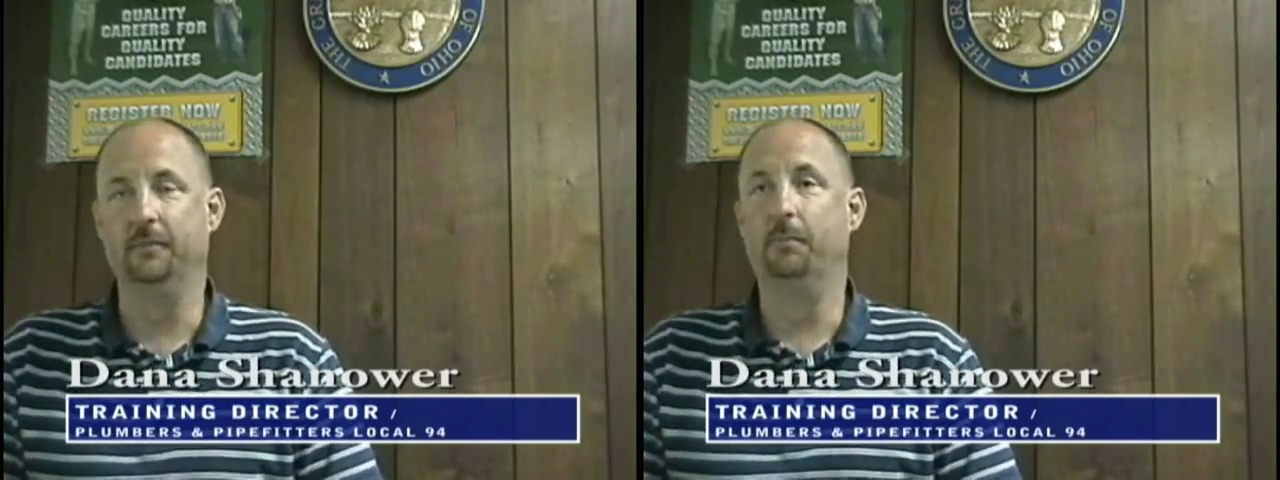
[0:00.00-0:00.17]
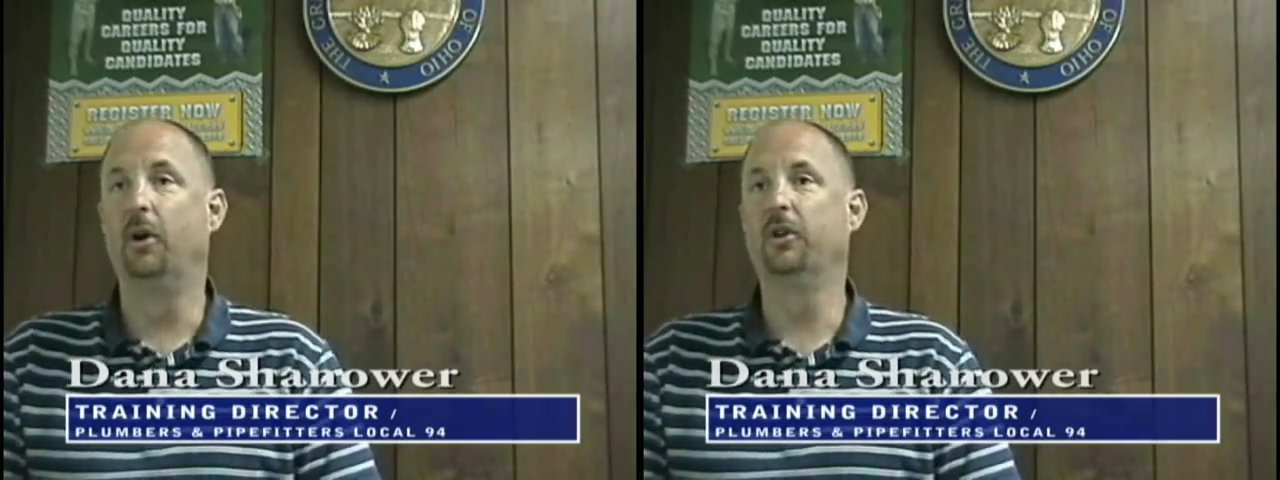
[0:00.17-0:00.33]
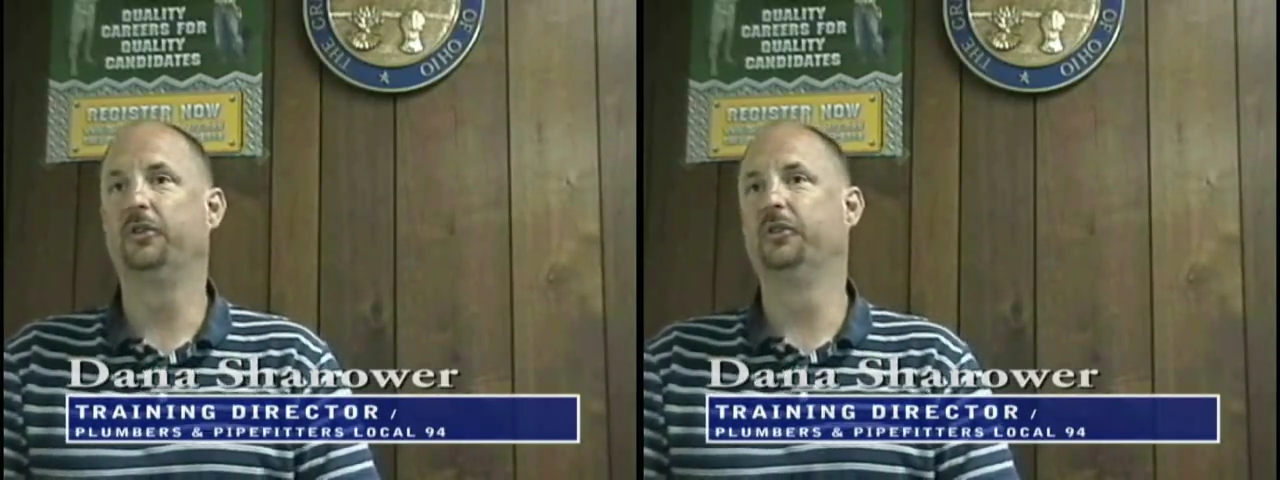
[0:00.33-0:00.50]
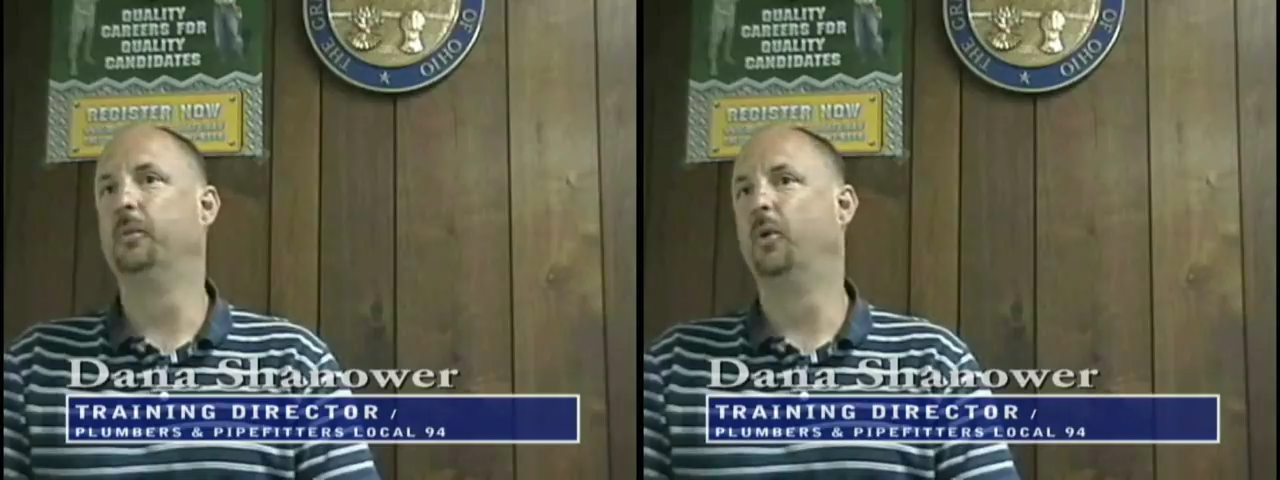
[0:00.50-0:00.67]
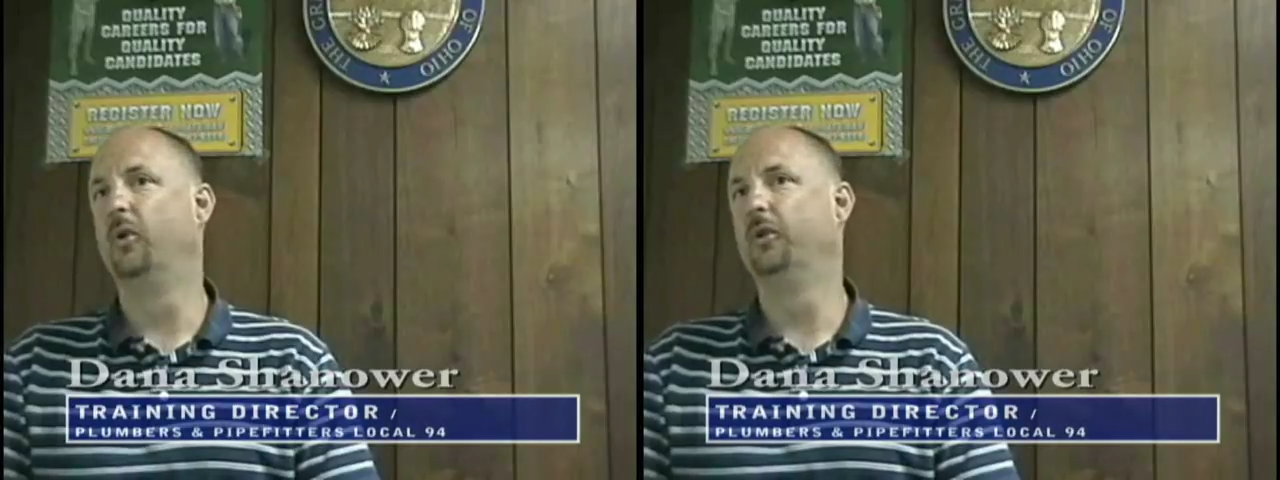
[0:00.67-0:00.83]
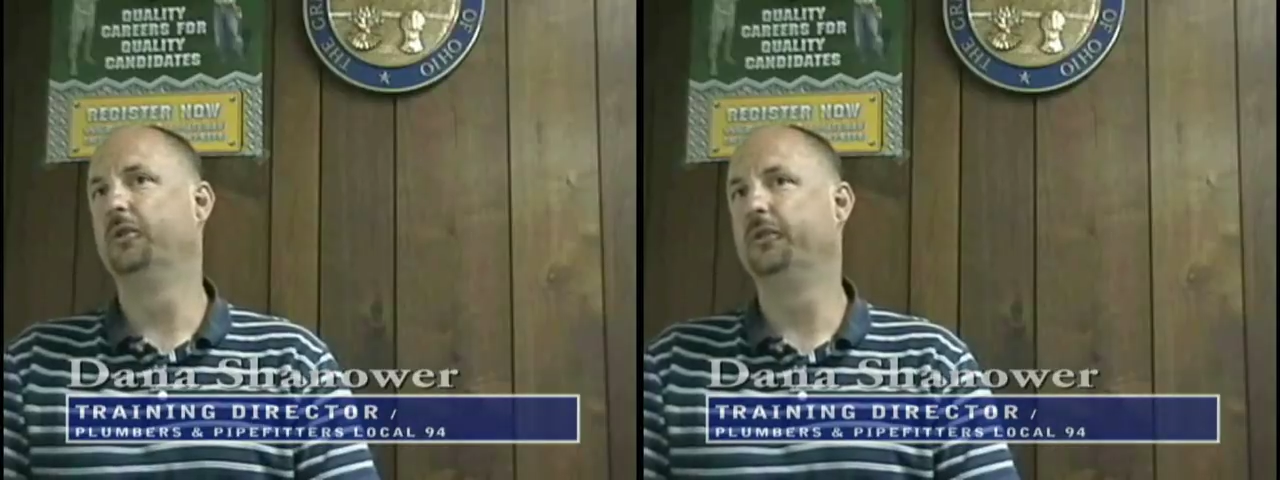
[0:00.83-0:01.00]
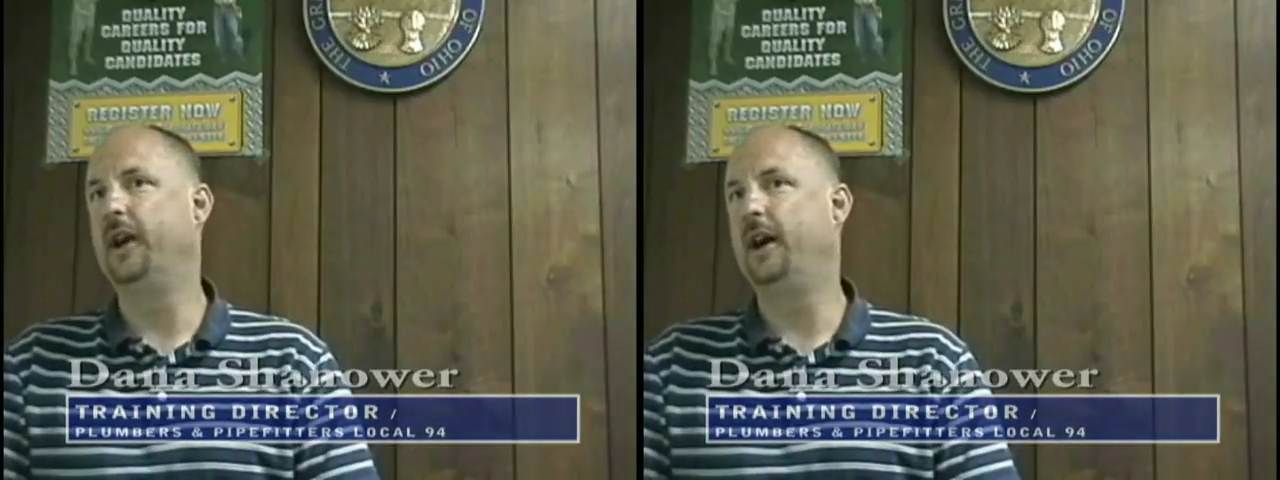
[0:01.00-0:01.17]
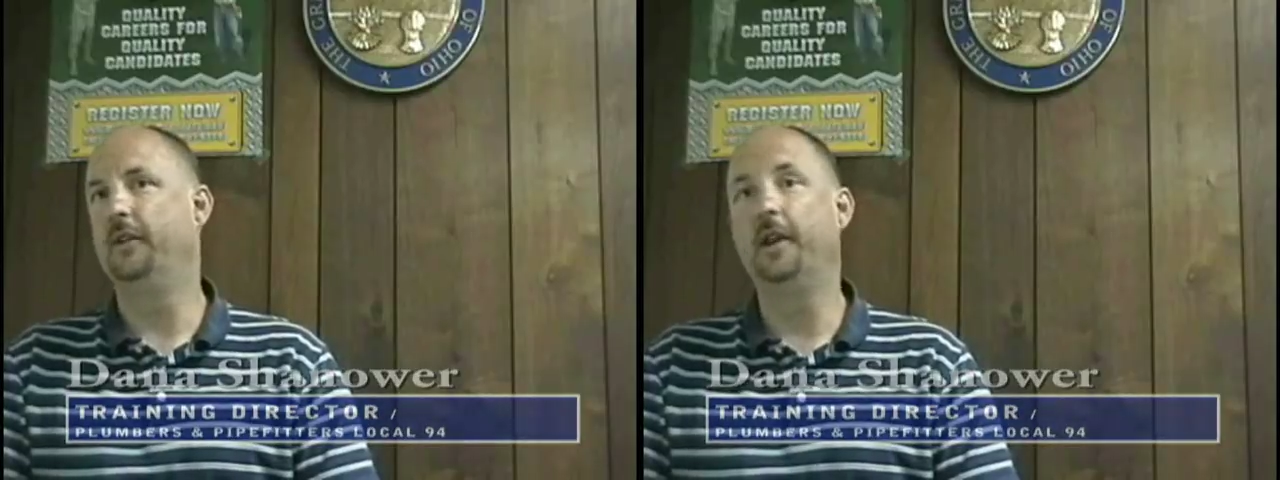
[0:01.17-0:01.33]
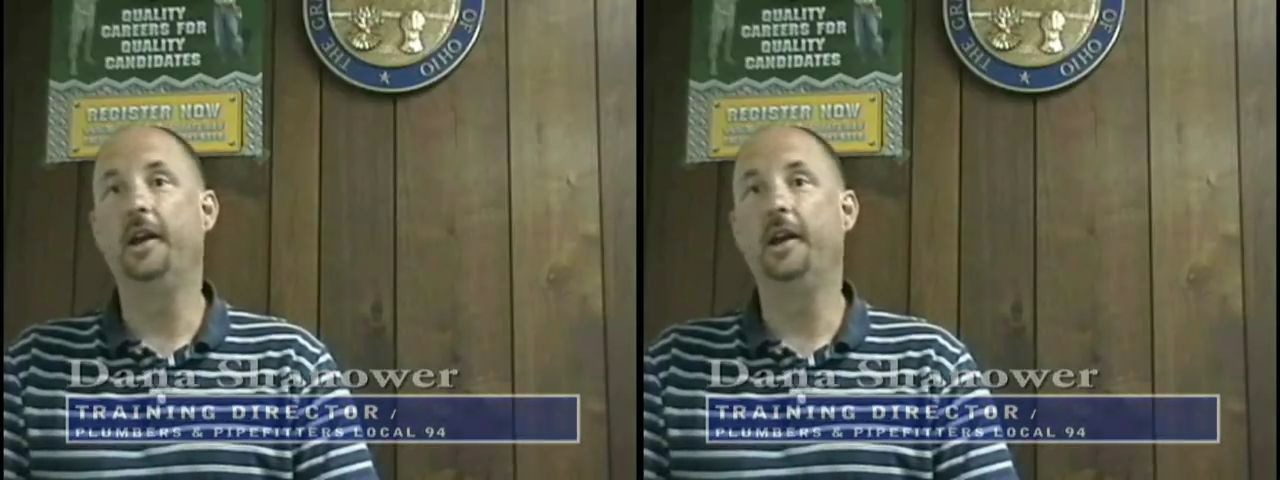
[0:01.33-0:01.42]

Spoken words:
and march some orders out,